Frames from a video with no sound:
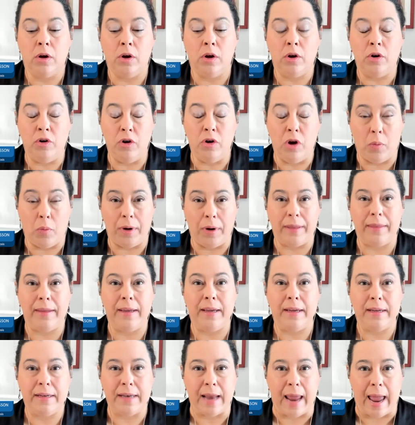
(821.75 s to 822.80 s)
knowing
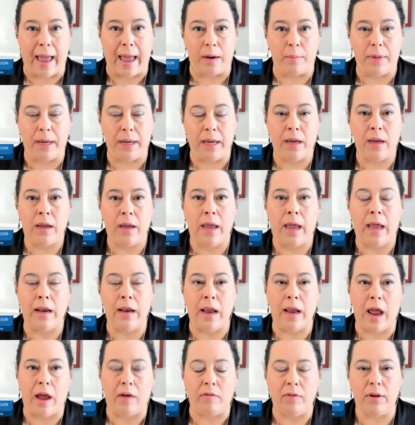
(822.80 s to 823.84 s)
the anatomy and
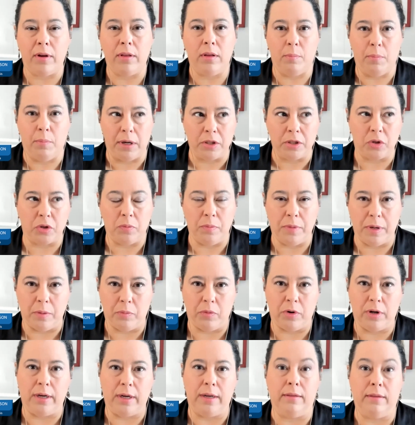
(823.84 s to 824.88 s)
having the muscle
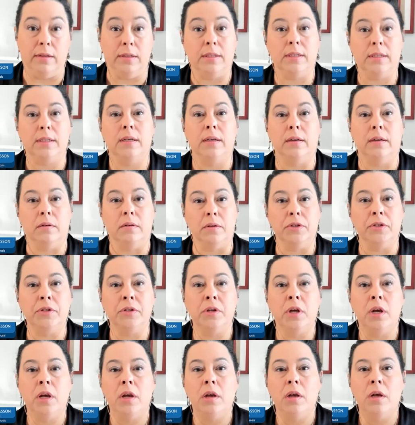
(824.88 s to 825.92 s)
memory and the skills
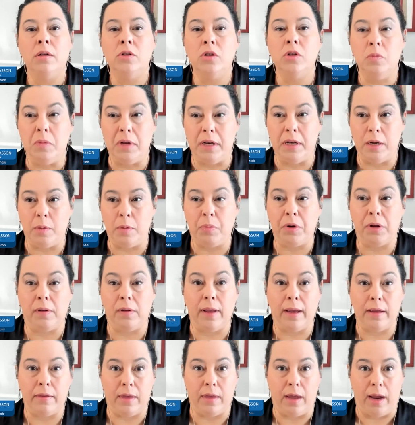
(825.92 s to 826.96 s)
to
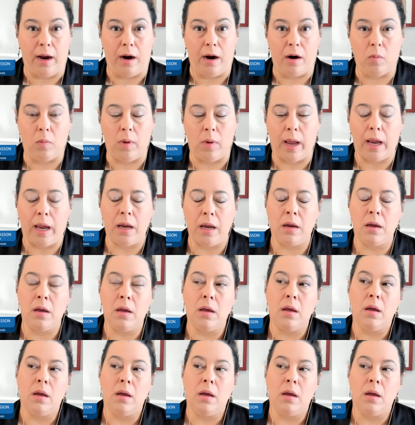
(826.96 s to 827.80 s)
manipulate the airway,